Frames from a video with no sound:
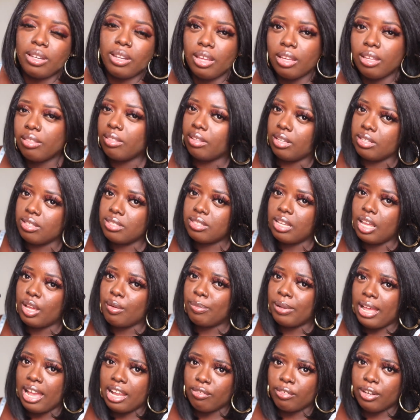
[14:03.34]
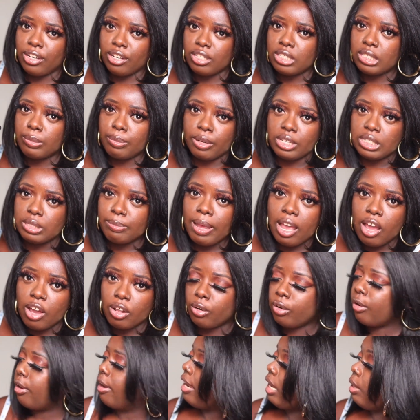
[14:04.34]
like this, like Black Radiance Pressed
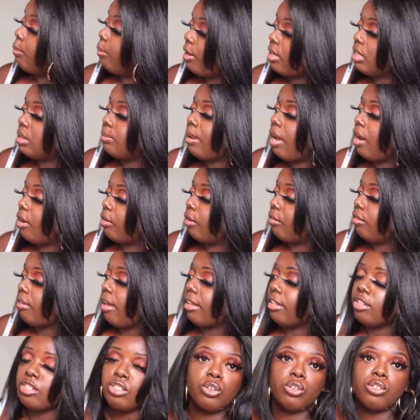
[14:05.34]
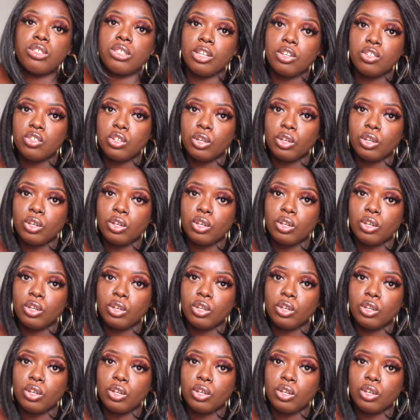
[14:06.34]
Powder or any pressed powder that is your skin